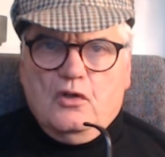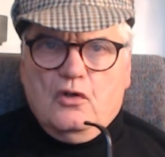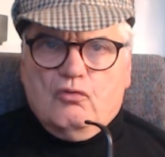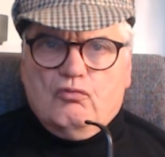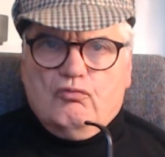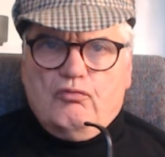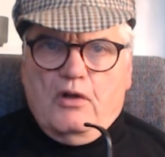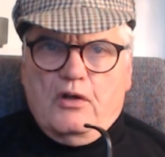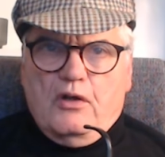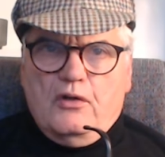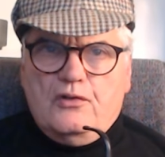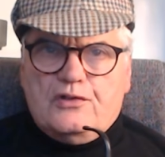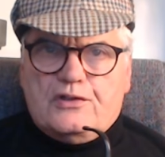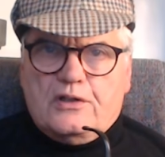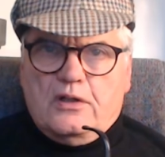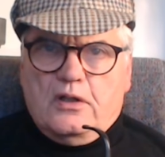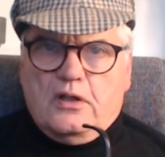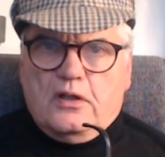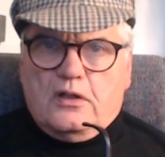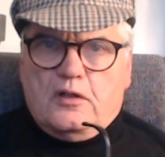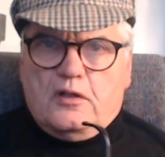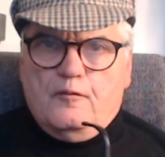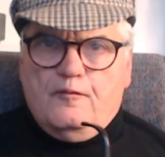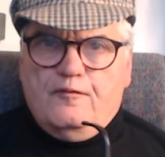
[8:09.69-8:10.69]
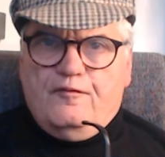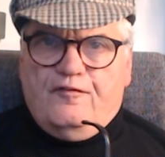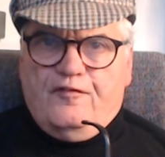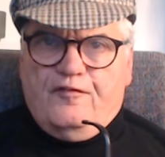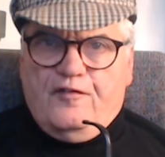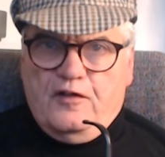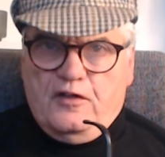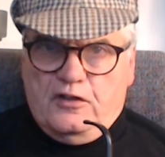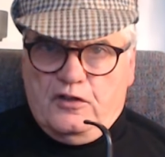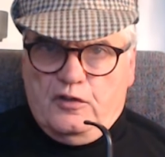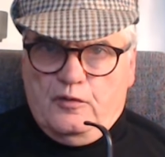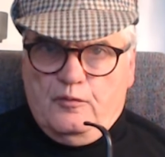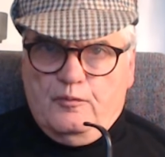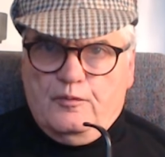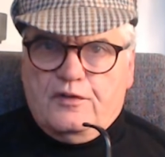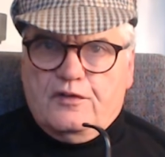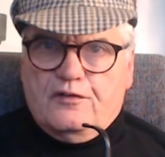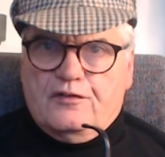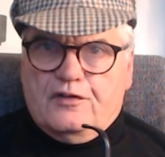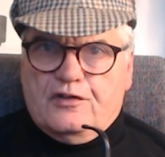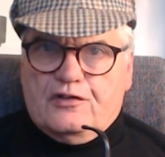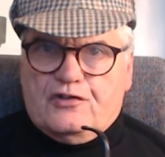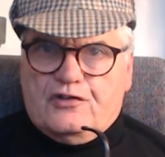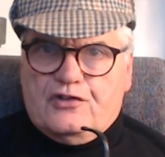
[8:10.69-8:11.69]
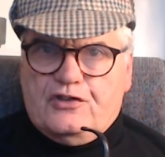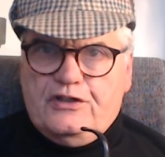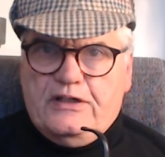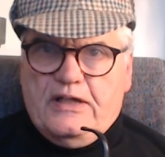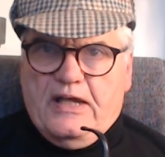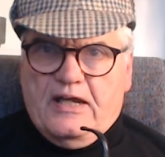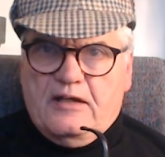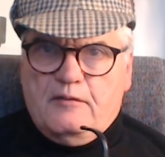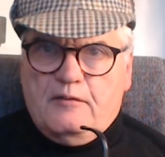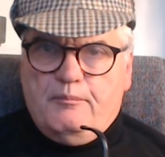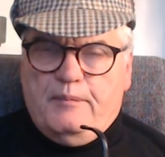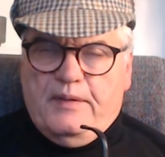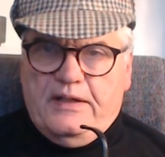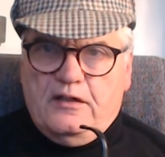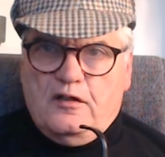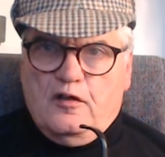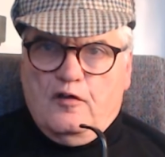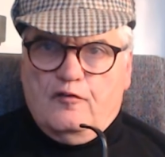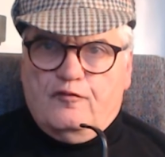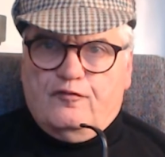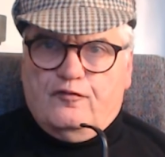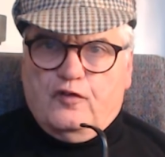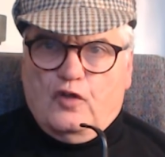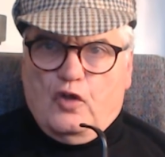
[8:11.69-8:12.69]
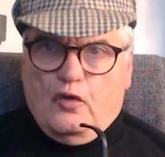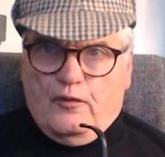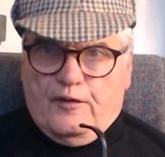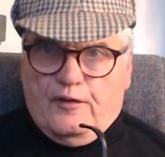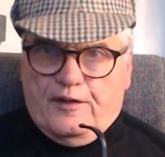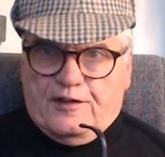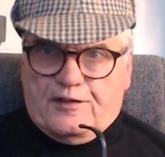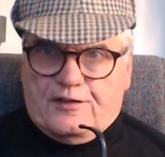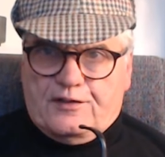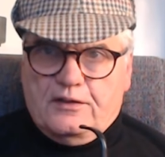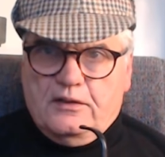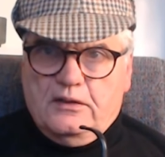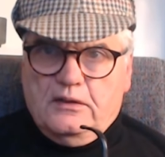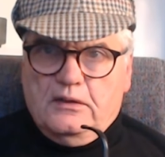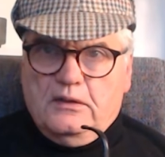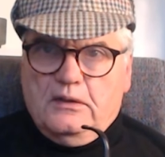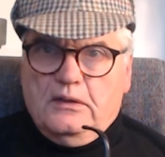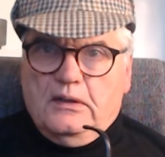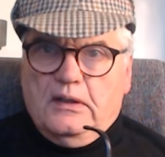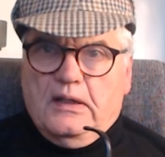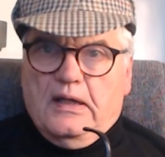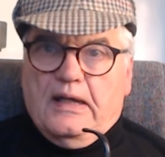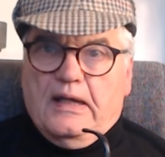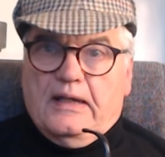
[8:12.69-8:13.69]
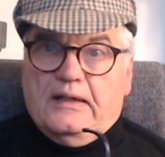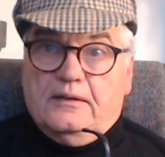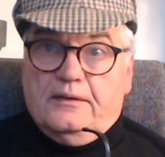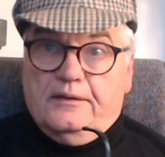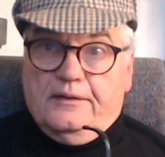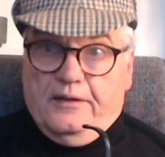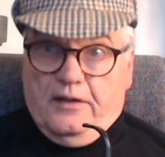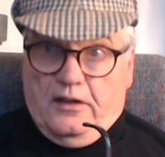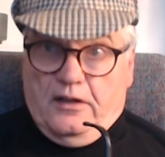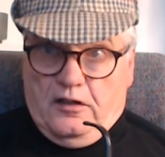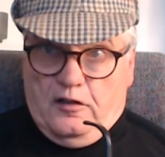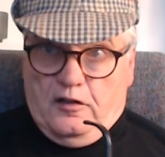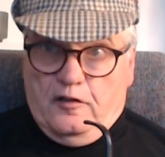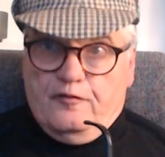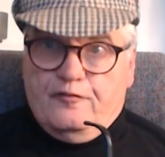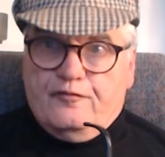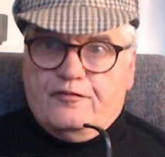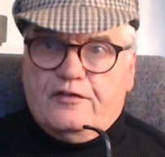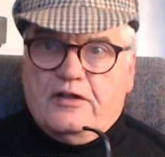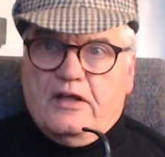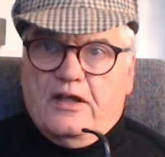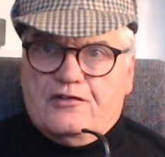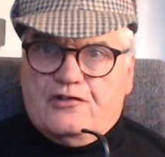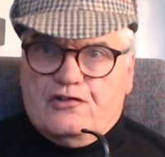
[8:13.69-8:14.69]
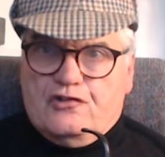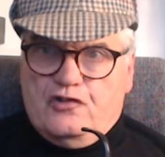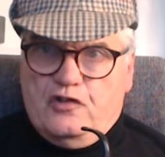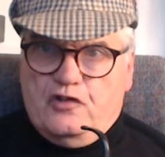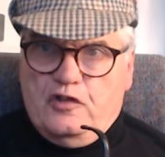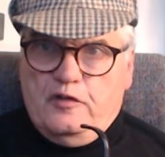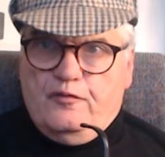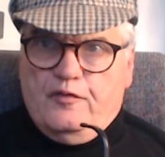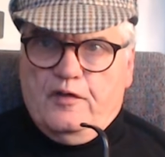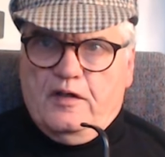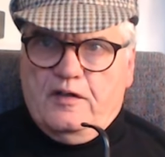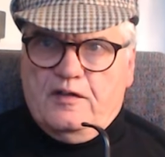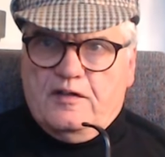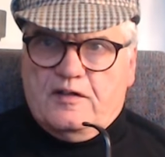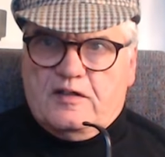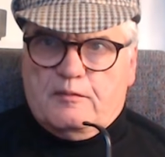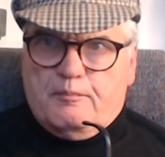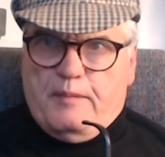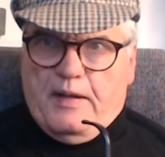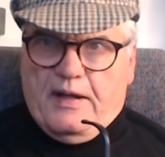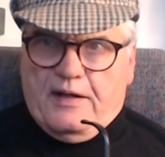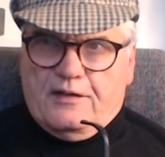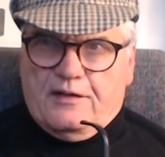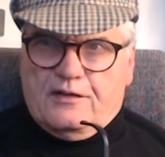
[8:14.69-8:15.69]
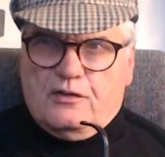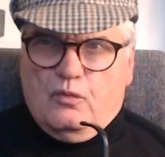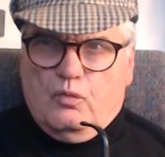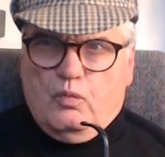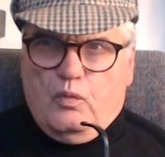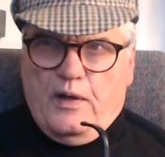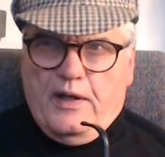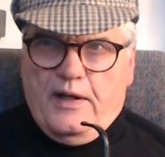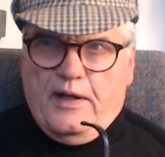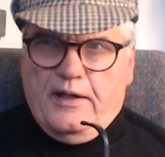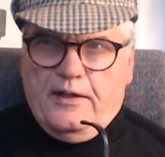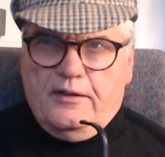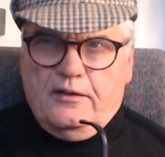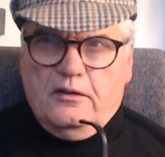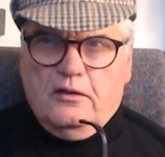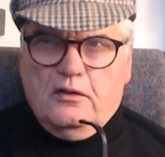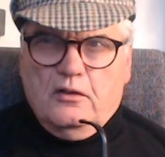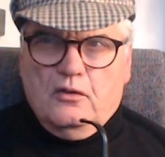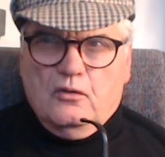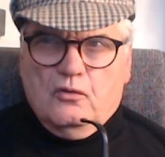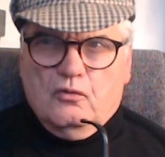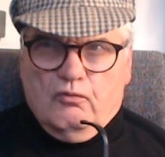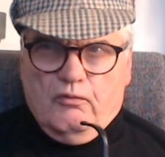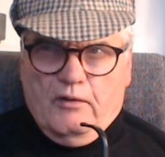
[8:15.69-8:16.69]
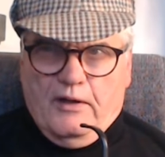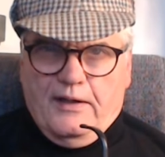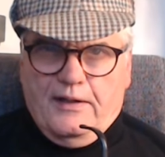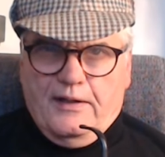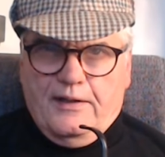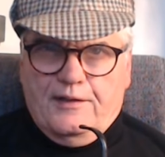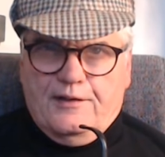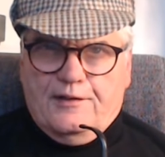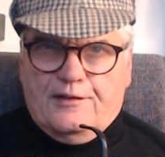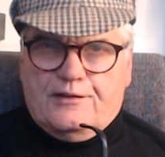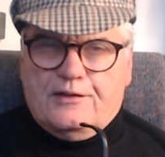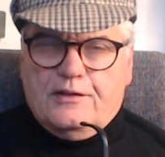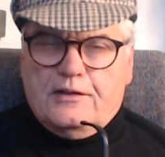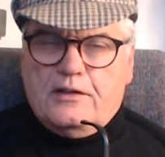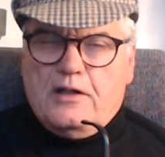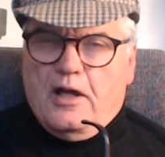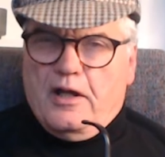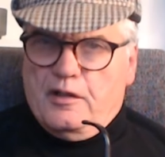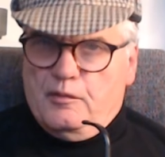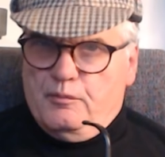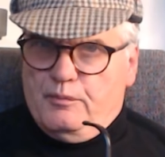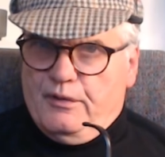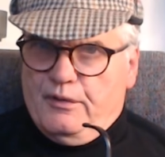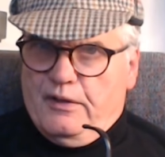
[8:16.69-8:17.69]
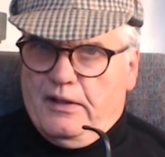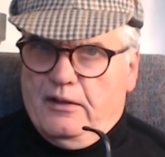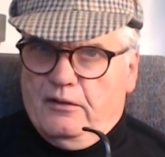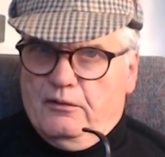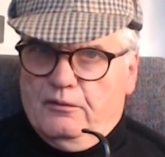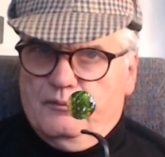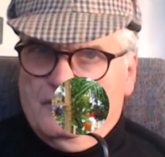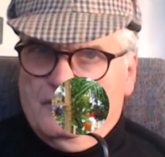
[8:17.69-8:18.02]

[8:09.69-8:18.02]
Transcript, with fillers: Rose confirmed that she had been a florist and laughed as Chief Inspector Wayne raised an eyebrow.